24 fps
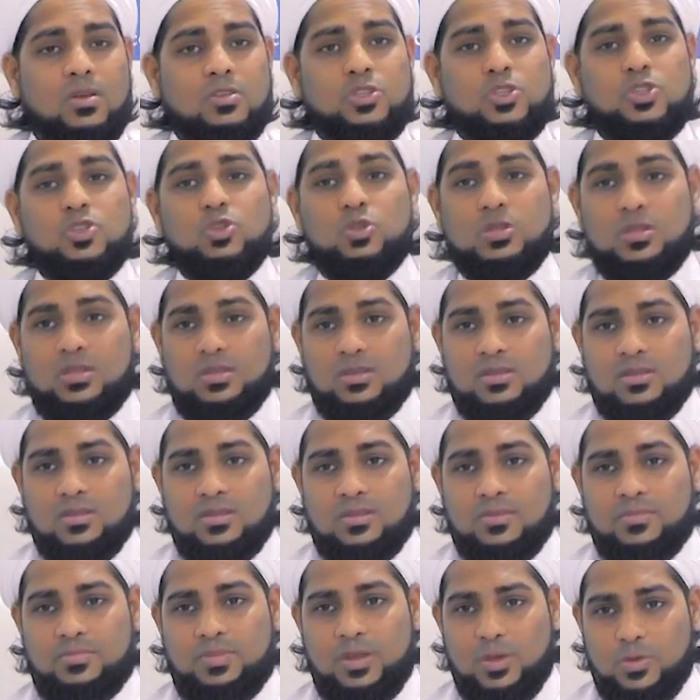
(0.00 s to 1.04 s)
should
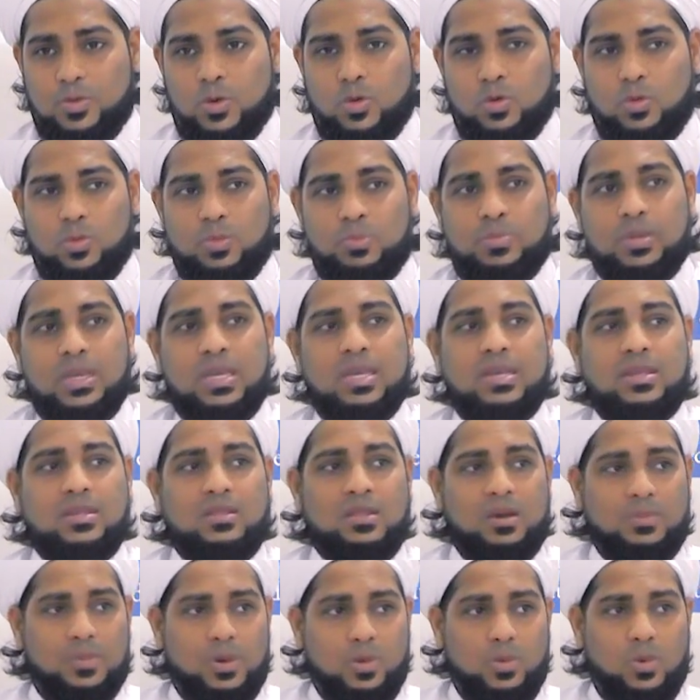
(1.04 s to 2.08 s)
people be,
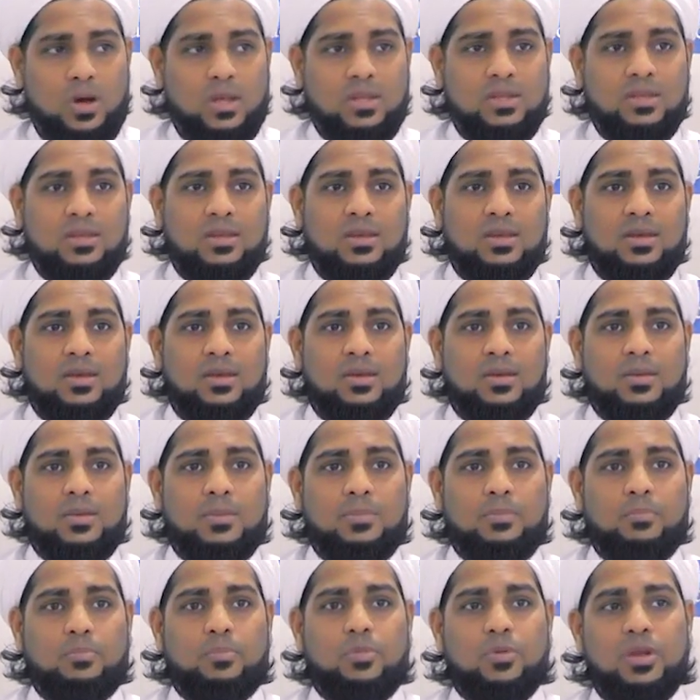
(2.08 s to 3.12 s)
number one,
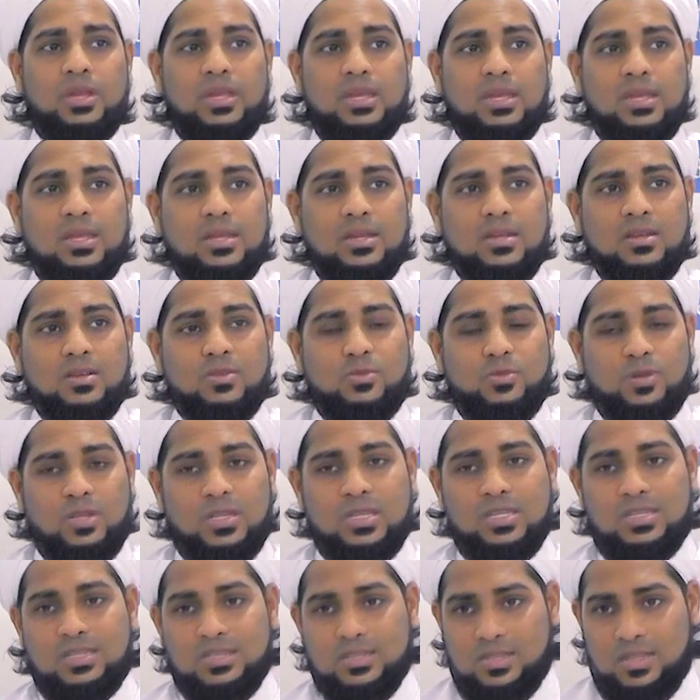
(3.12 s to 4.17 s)
bringing
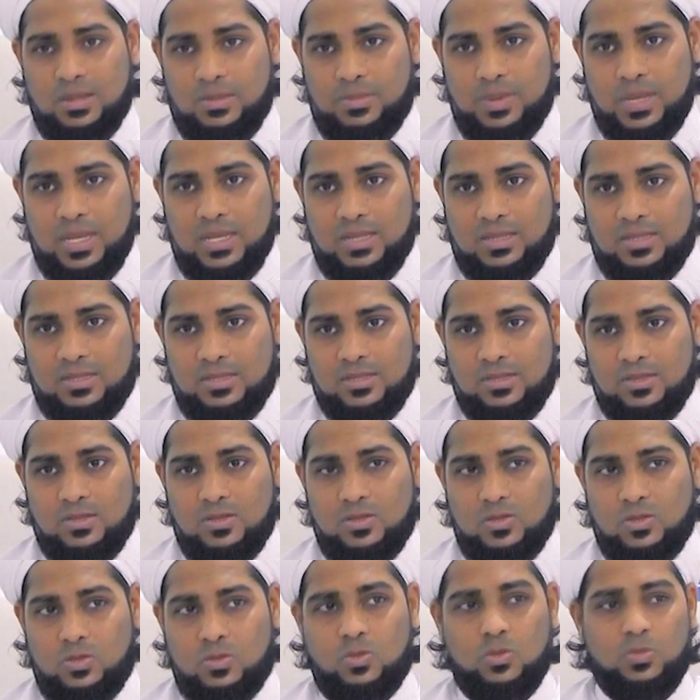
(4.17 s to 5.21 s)
religious debates
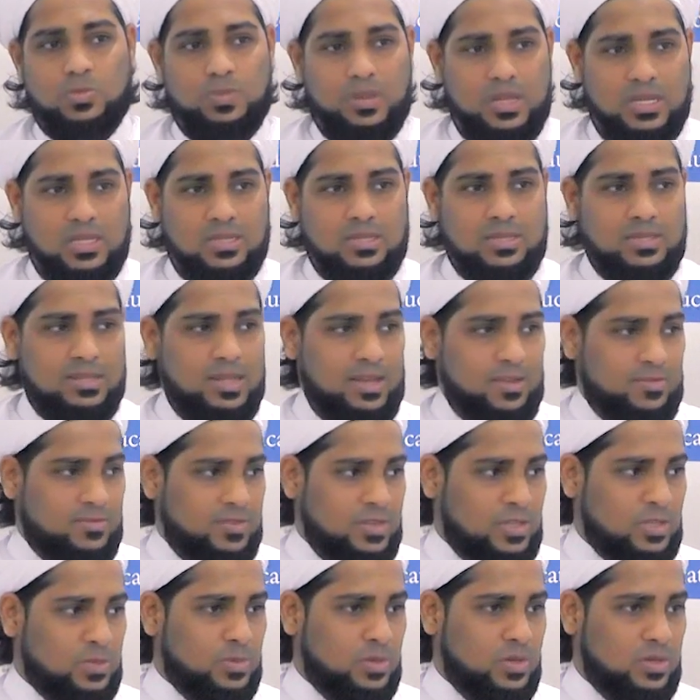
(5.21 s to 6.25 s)
to places like
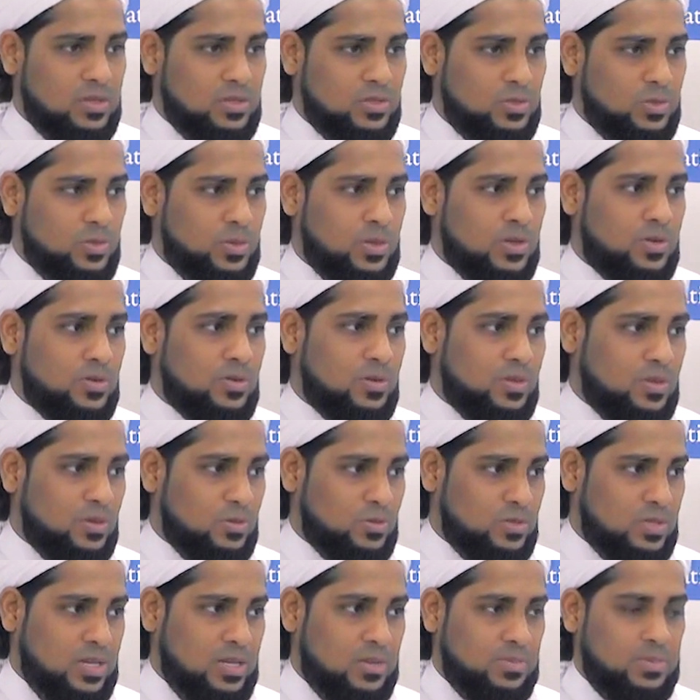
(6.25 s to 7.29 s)
Facebook and Twitter and
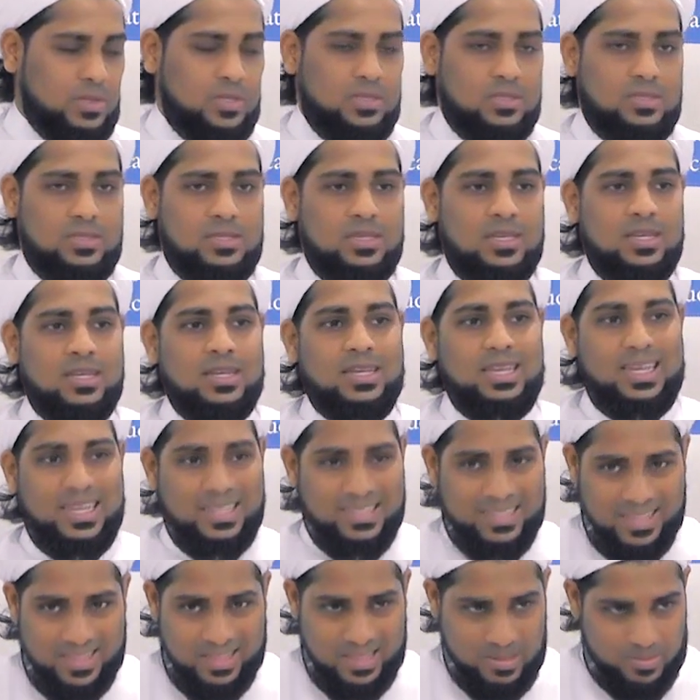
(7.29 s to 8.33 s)
those kind of places?
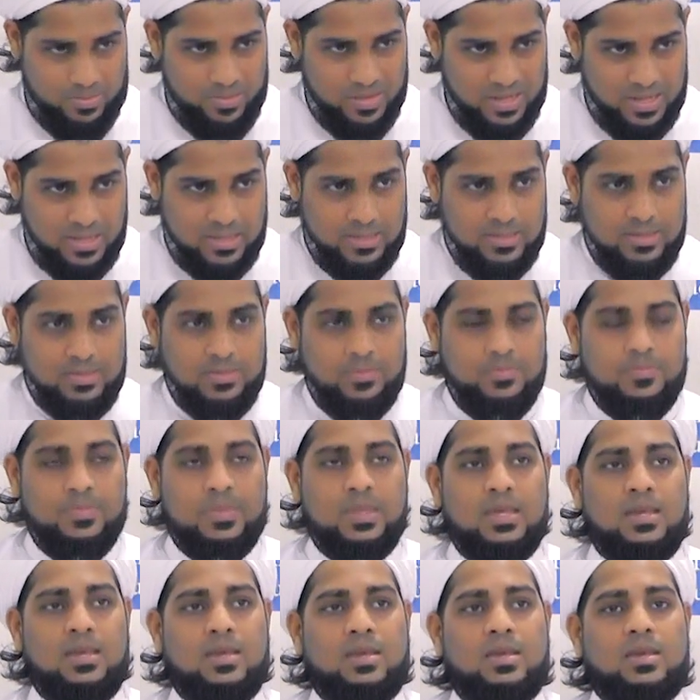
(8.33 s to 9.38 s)
Is it the place?
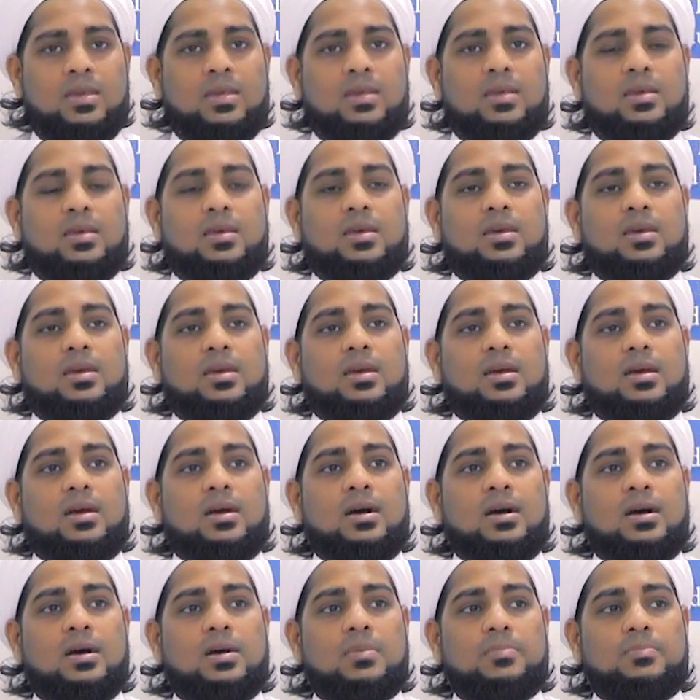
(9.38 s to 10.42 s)

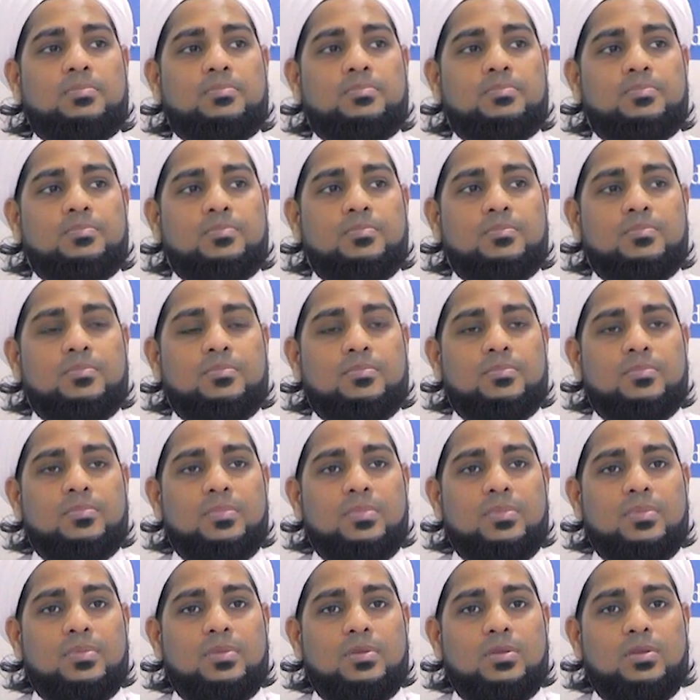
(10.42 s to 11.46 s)
If
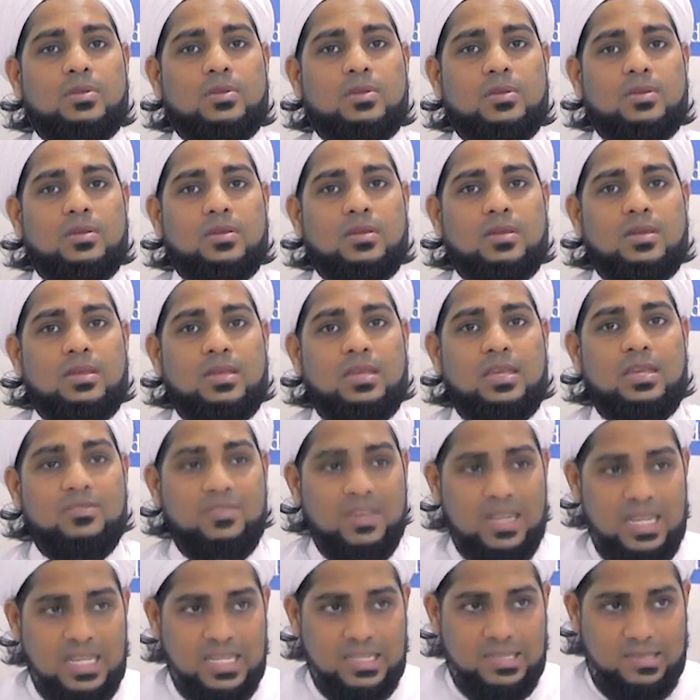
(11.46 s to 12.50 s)

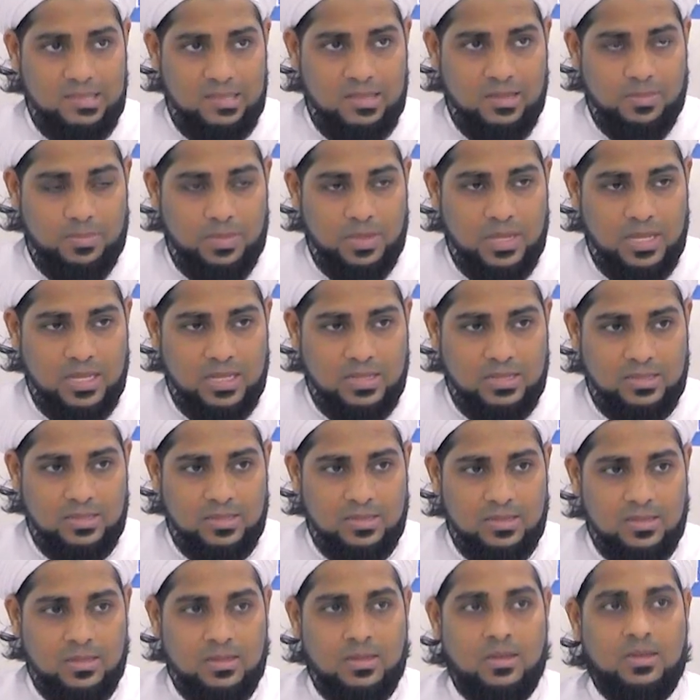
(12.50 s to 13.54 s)
it is the
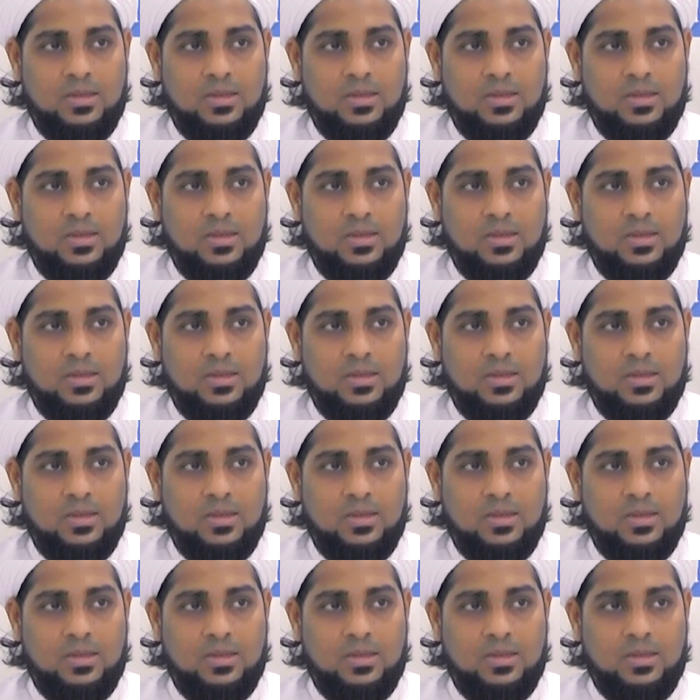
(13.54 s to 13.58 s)
place,